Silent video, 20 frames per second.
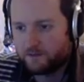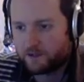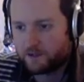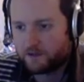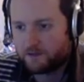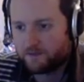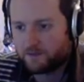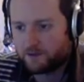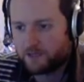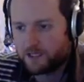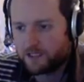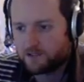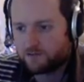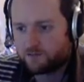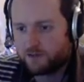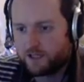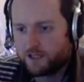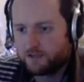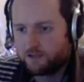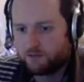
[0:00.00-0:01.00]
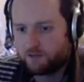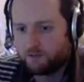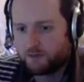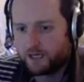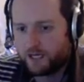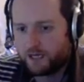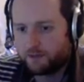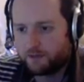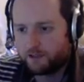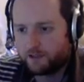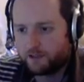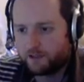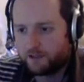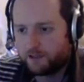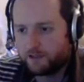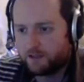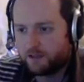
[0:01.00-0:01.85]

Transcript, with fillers: Fucking freaks, read your own Bible.